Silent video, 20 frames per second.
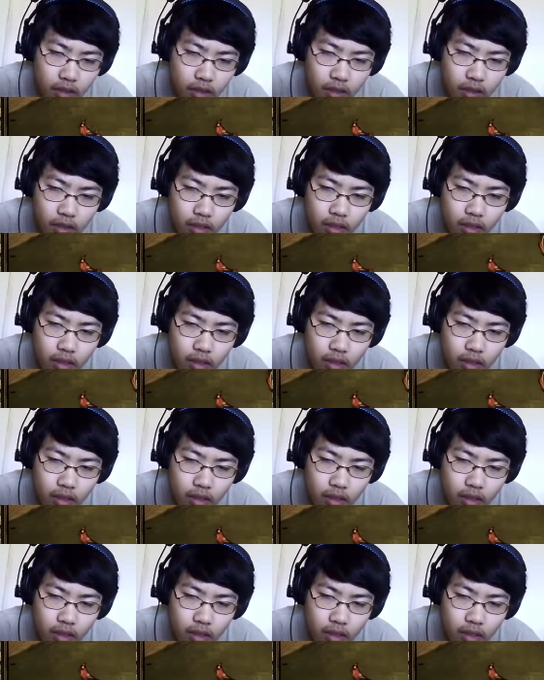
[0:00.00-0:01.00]

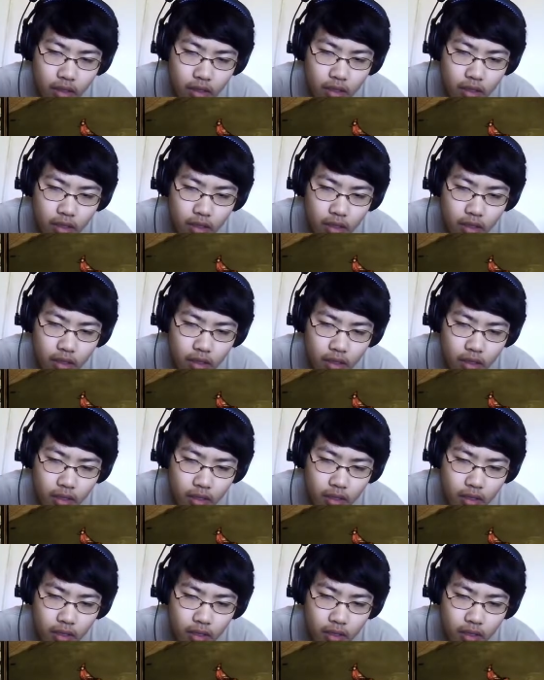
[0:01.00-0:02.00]

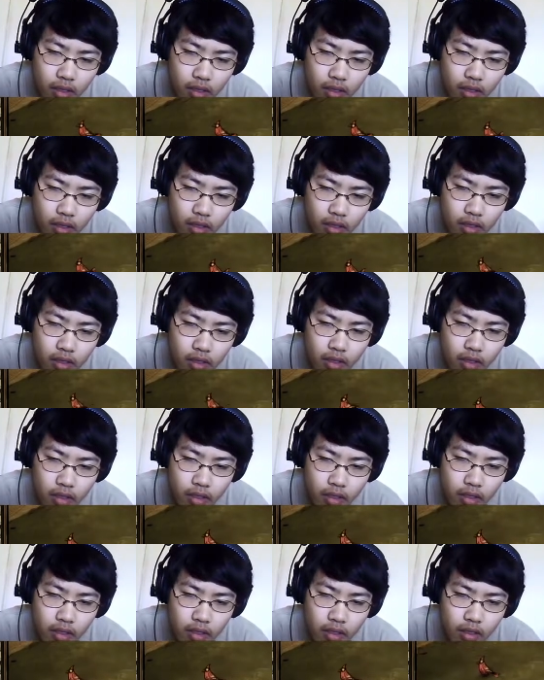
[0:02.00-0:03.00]

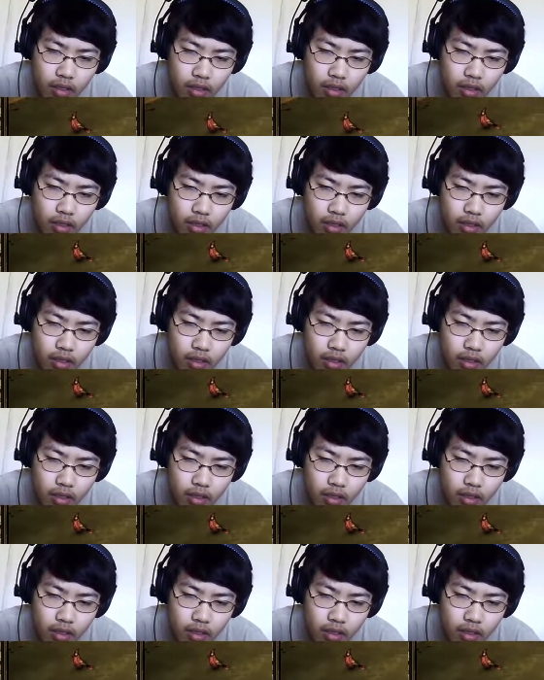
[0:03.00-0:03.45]
[no speech]